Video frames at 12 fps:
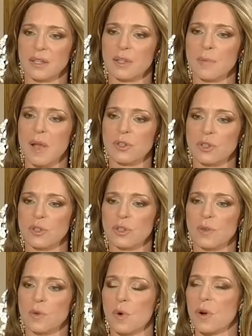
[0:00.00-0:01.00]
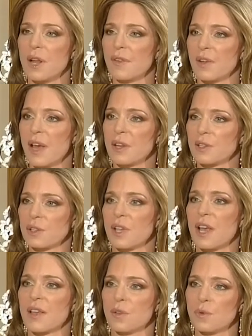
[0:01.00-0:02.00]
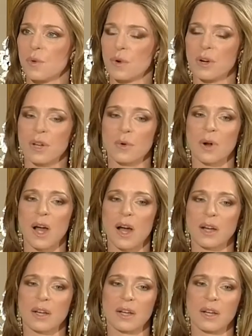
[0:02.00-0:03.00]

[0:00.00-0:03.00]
dimensions of the war in Afghanistan, the war in Iraq,